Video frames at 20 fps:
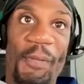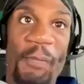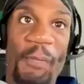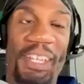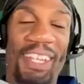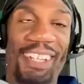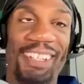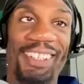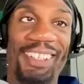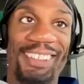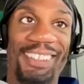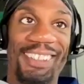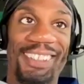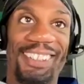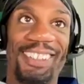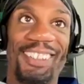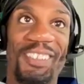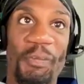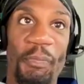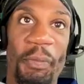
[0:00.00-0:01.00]
man, I need
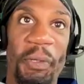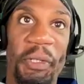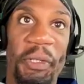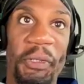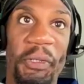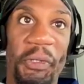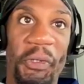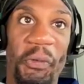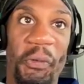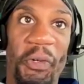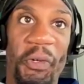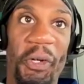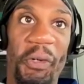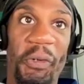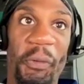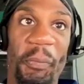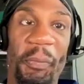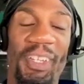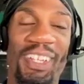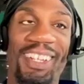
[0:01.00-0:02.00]
to bring you on the roll
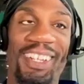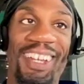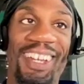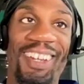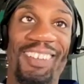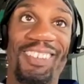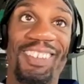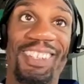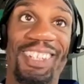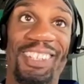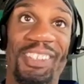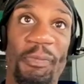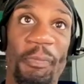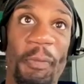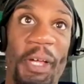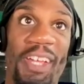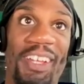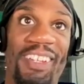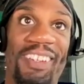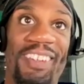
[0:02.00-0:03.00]
with me and have you as
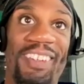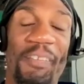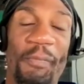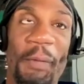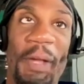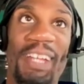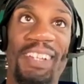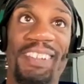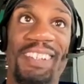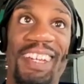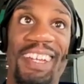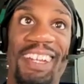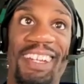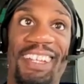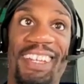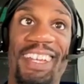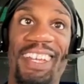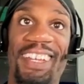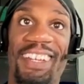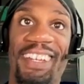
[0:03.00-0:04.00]
my
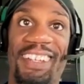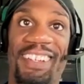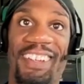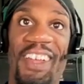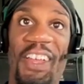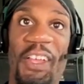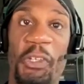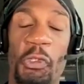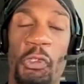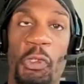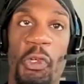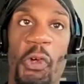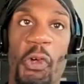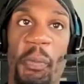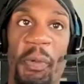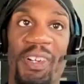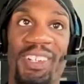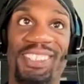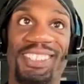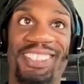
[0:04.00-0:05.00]
dedicated intro
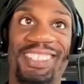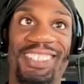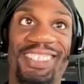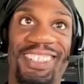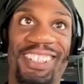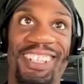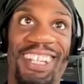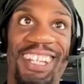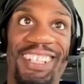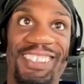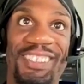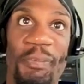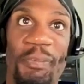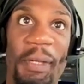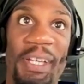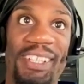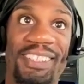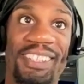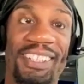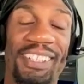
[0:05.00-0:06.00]
person. That's
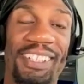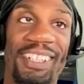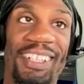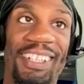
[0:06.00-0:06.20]
amazing.